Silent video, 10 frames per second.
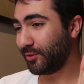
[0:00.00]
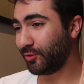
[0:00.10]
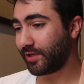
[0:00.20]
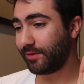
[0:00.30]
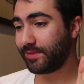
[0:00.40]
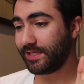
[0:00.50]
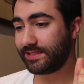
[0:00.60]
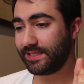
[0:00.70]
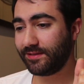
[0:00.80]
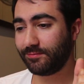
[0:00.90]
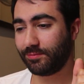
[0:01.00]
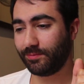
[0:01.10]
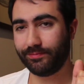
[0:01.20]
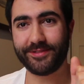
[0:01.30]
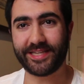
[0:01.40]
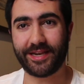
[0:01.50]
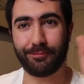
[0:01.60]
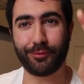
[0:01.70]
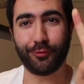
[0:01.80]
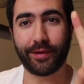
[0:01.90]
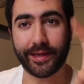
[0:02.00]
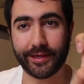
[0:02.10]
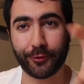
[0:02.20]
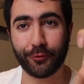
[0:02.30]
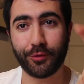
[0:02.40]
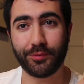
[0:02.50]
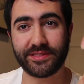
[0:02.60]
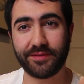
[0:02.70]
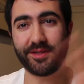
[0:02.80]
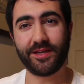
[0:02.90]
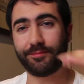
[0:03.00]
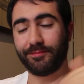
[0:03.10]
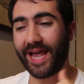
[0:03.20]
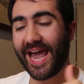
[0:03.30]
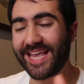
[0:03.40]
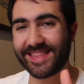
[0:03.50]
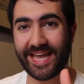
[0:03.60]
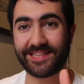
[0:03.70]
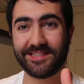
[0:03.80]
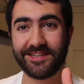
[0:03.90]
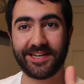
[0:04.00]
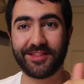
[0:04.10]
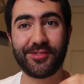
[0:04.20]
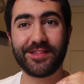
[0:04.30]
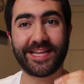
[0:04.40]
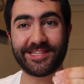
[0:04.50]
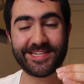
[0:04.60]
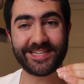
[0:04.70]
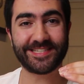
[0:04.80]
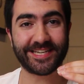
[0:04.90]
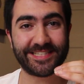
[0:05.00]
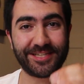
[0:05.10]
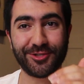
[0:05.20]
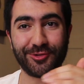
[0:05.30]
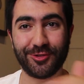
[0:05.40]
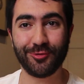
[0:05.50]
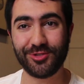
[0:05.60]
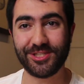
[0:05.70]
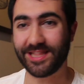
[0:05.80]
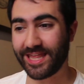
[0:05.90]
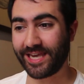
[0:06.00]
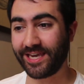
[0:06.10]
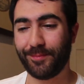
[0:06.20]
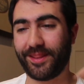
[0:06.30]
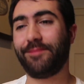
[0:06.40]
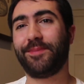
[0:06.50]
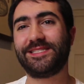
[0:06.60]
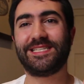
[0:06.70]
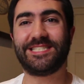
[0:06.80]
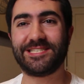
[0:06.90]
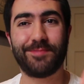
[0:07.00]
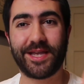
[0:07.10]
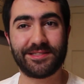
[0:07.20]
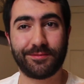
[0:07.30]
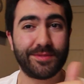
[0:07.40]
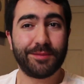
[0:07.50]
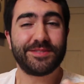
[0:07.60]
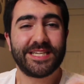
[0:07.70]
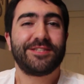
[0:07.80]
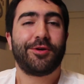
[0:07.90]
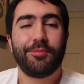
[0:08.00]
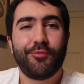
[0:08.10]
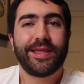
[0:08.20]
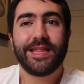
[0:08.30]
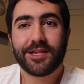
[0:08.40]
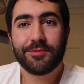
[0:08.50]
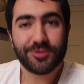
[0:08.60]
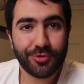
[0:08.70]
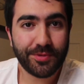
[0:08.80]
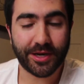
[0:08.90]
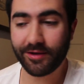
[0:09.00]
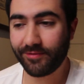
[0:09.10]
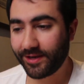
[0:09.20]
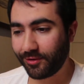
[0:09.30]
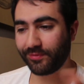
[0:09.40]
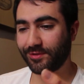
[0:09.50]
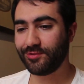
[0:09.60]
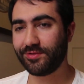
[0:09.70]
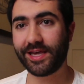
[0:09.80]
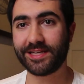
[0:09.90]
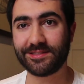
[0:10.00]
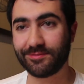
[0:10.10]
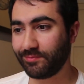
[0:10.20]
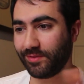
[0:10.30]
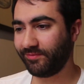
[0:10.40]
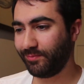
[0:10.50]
look, I'm considered, what is that, Blu-ray guru or something? I hate that. I think that sounds like such a douchey thing. But that basically just means I'm a regular contributor. I've posted over 2,000